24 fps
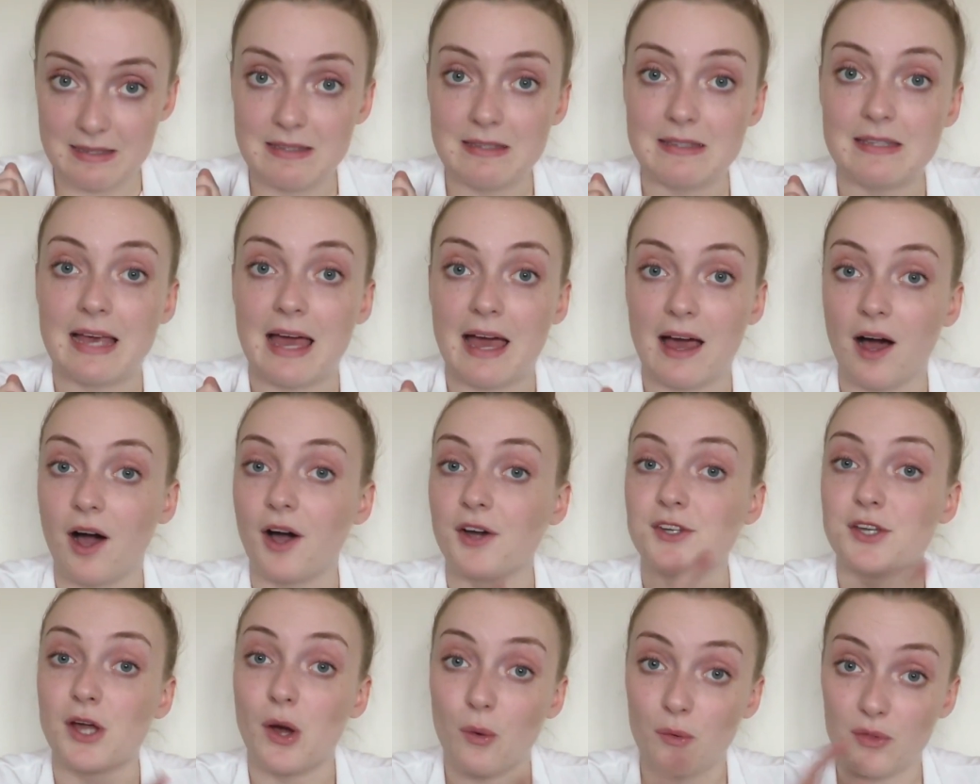yeah,
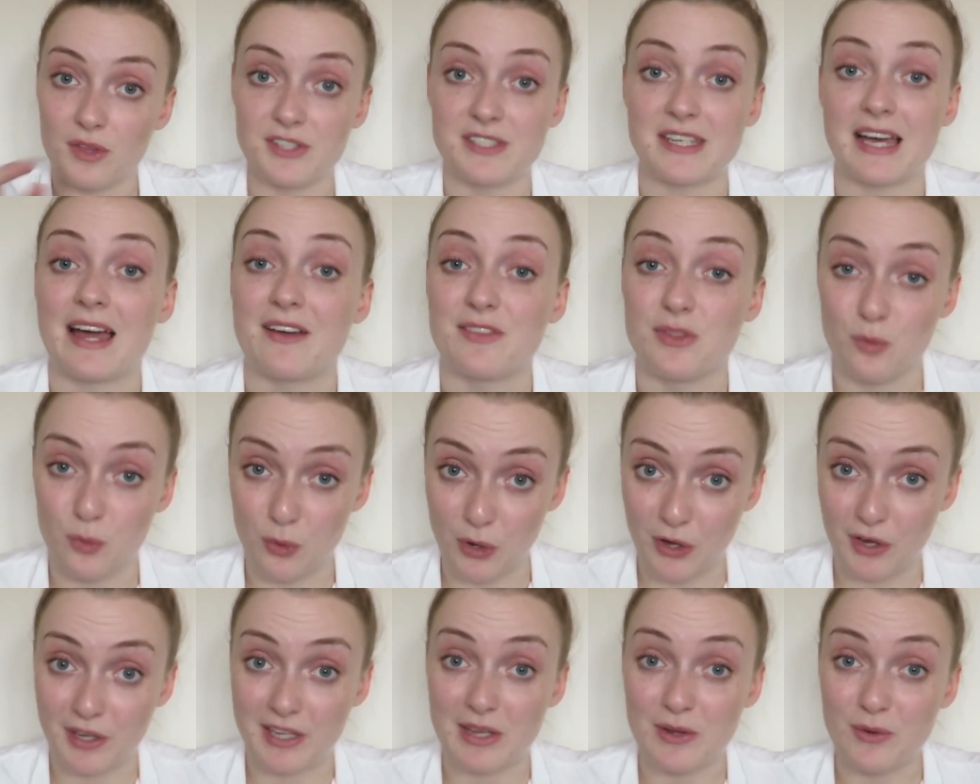I know what the day of the
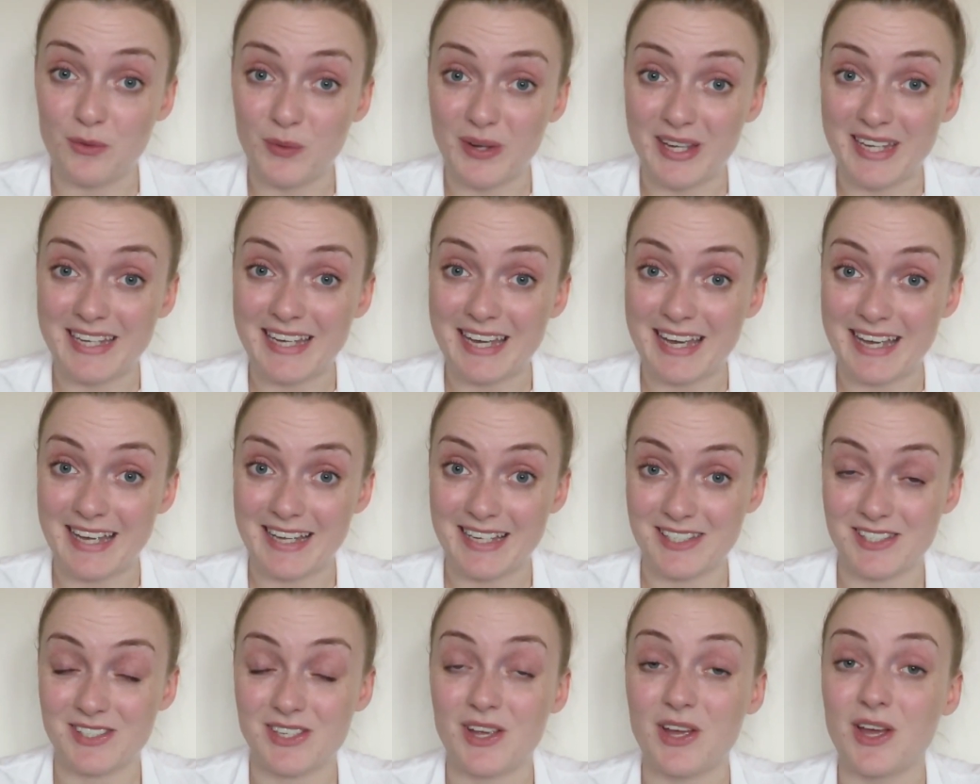working week
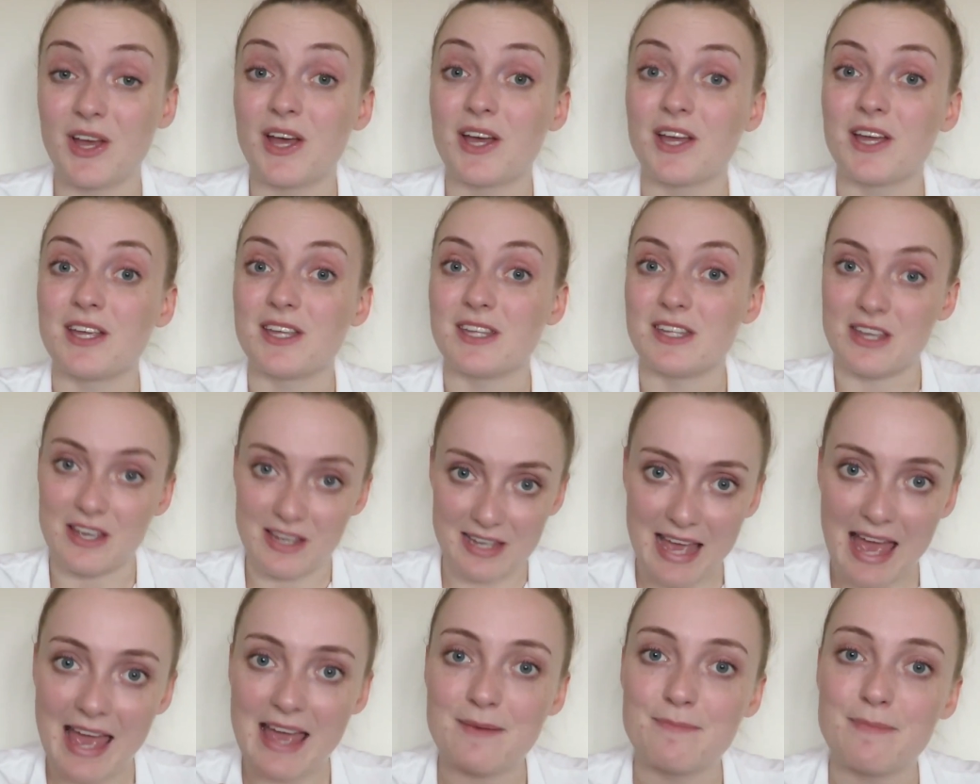is. You're
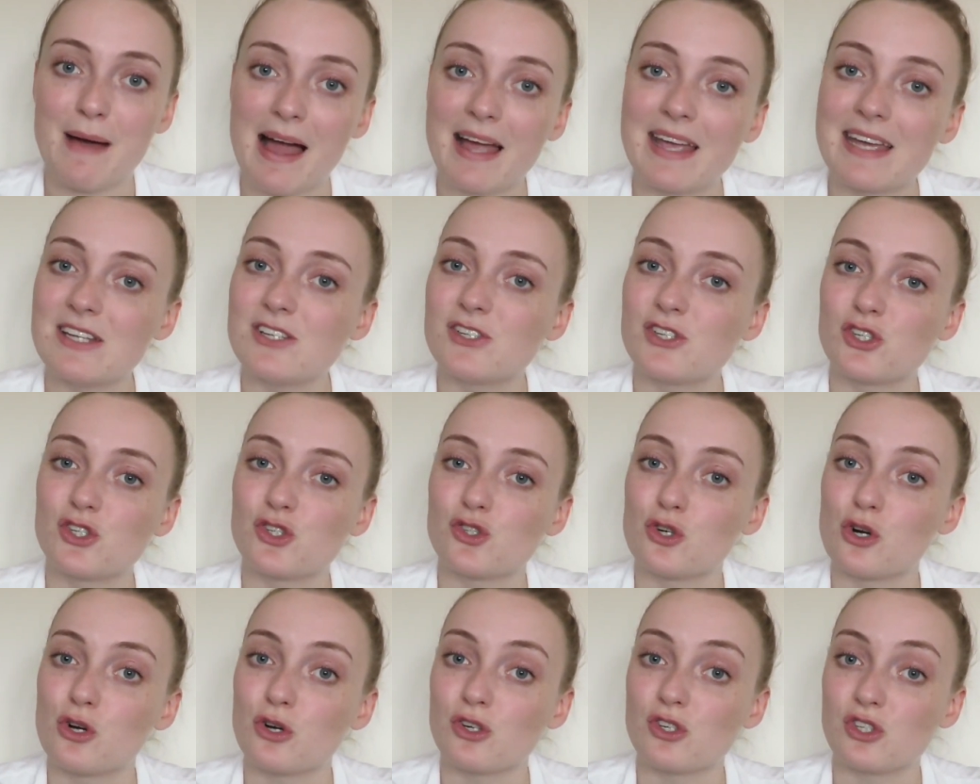getting back into
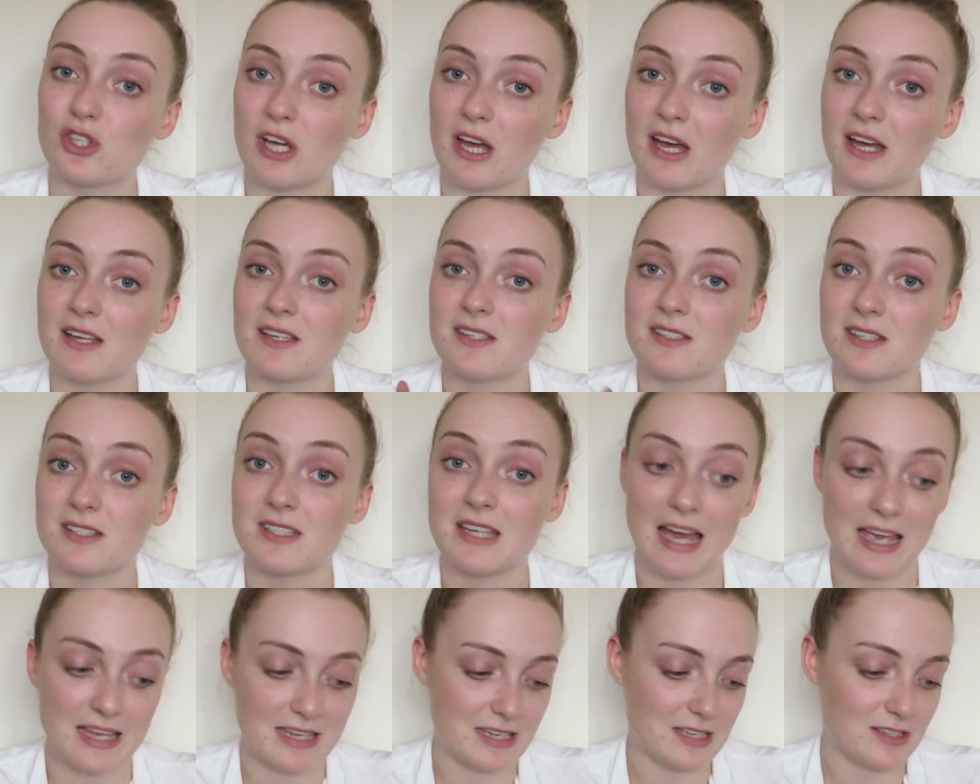structure, so
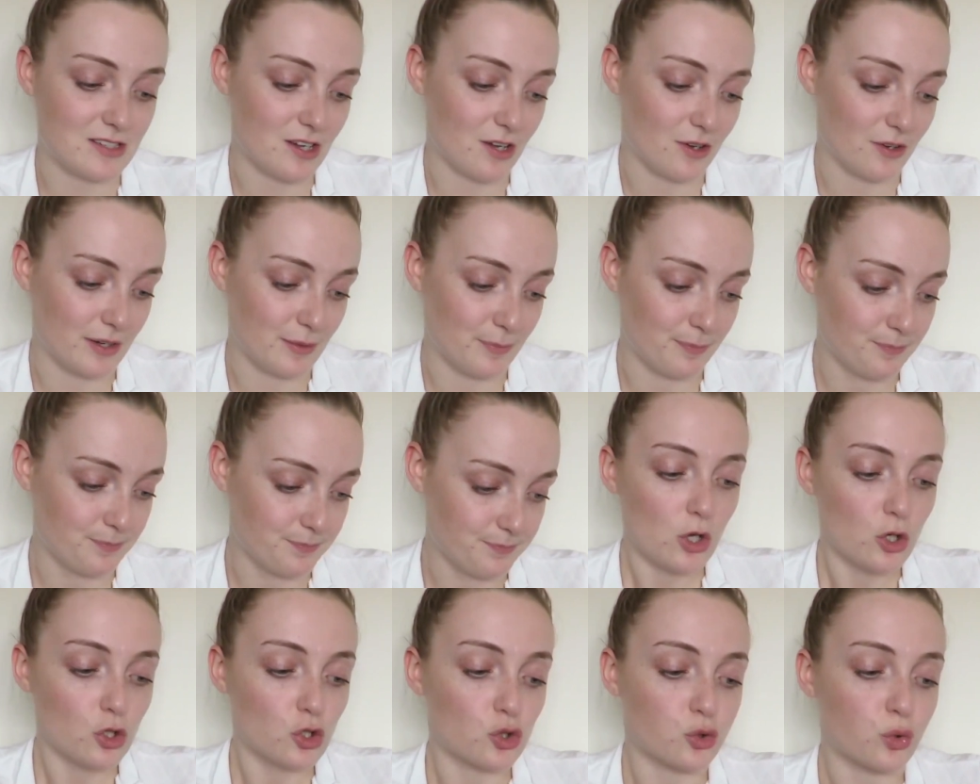take your time.
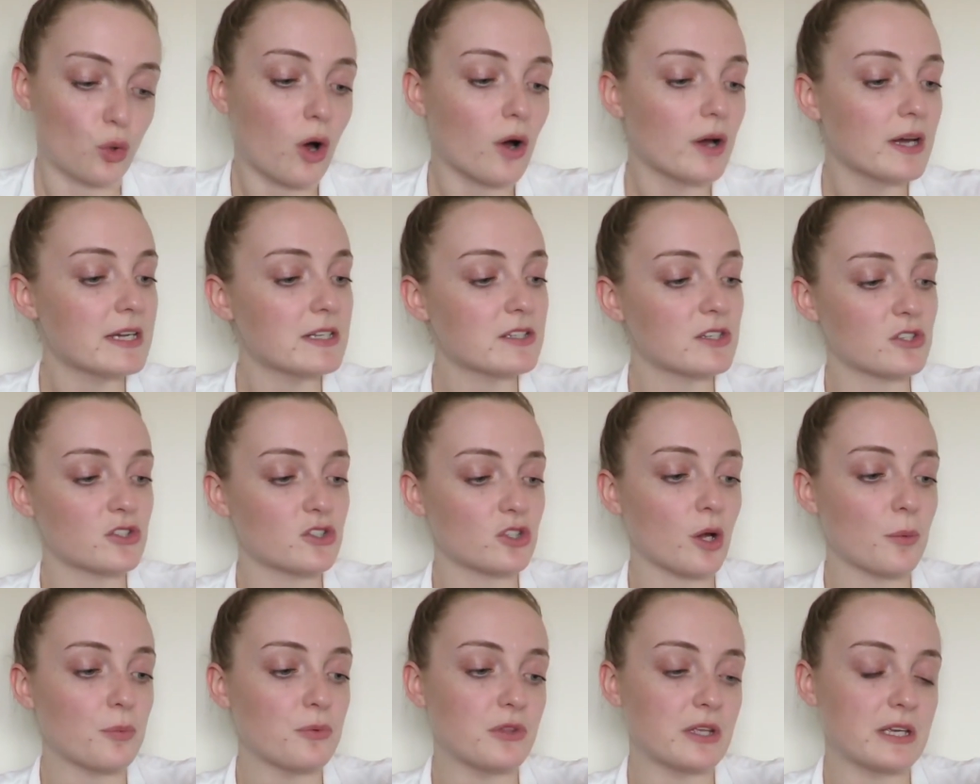Trying to
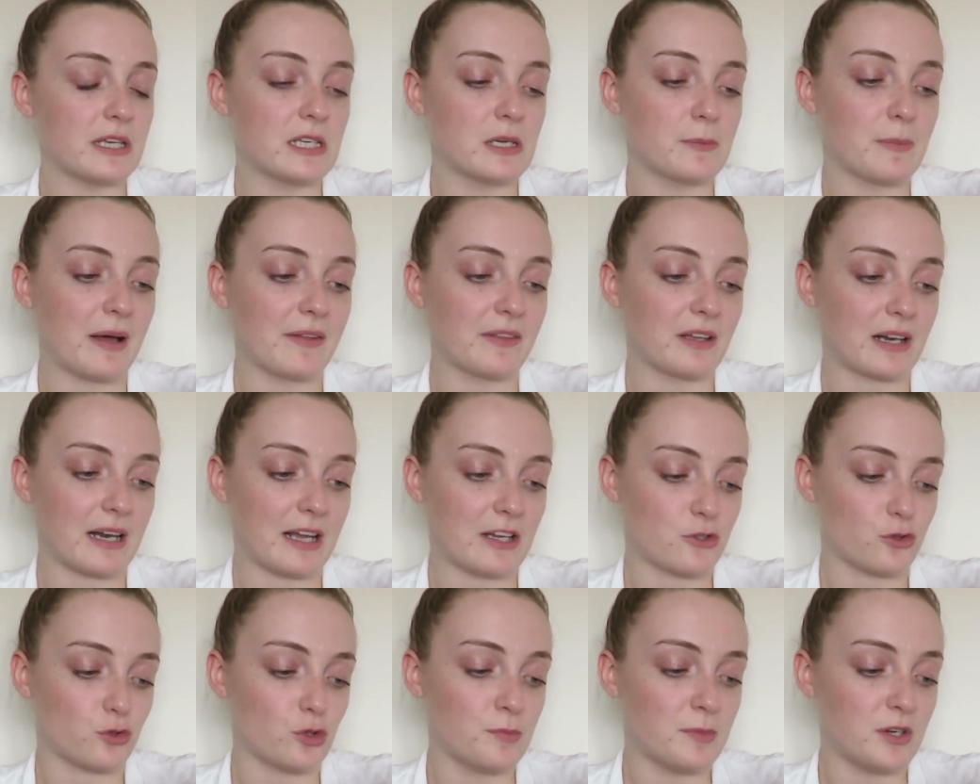stop thinking about the
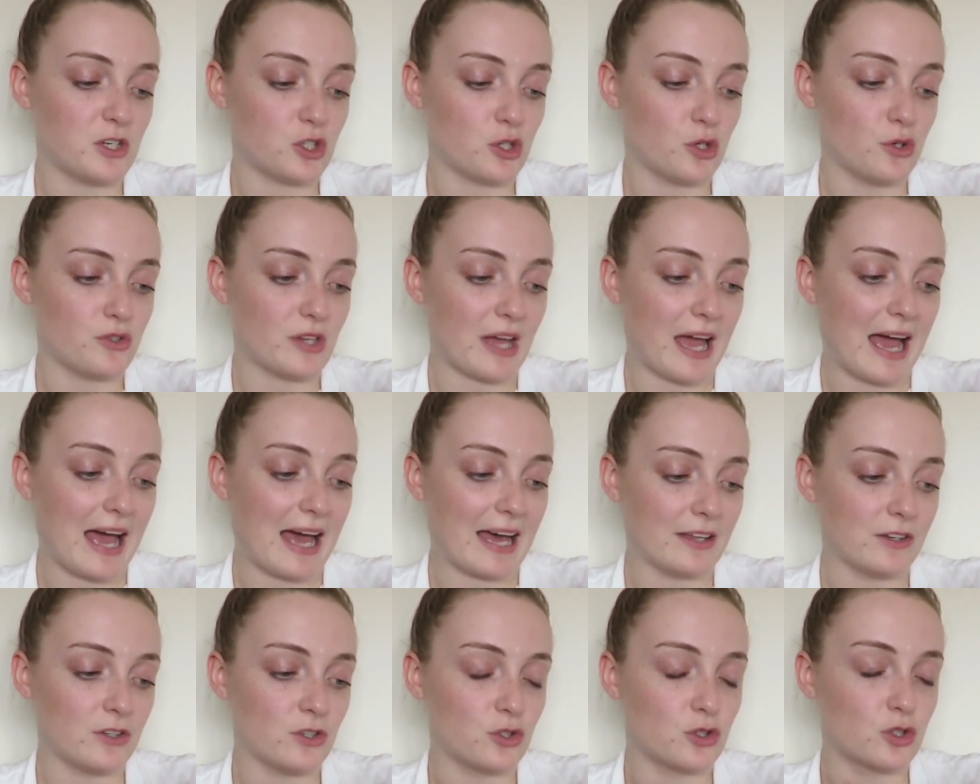classroom issues
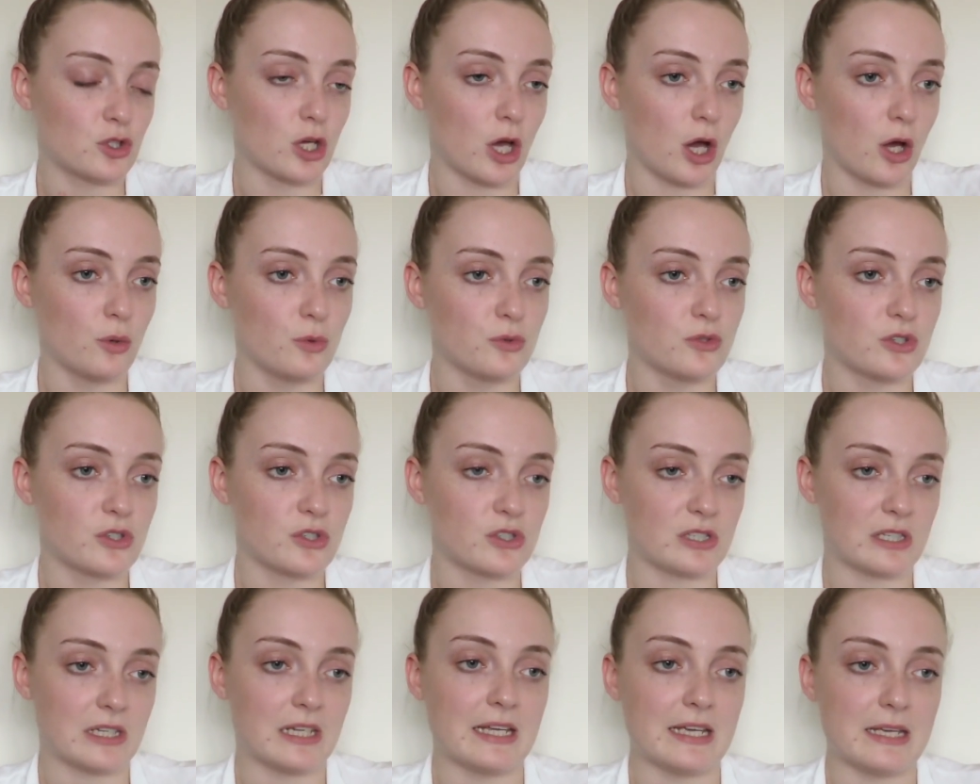and go to
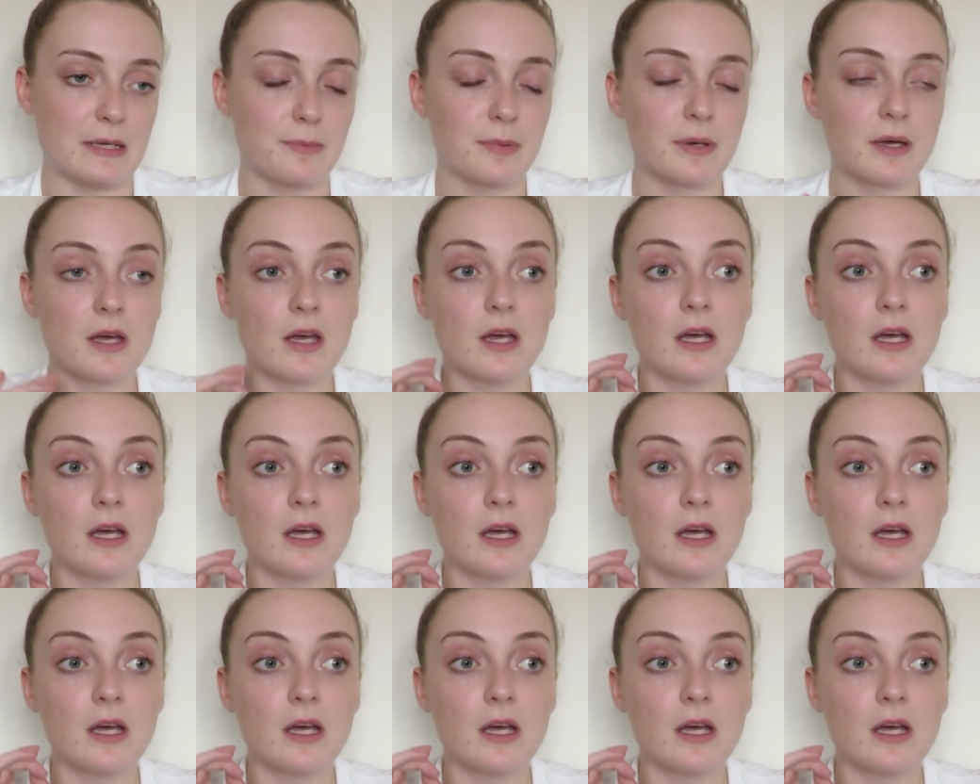sleep.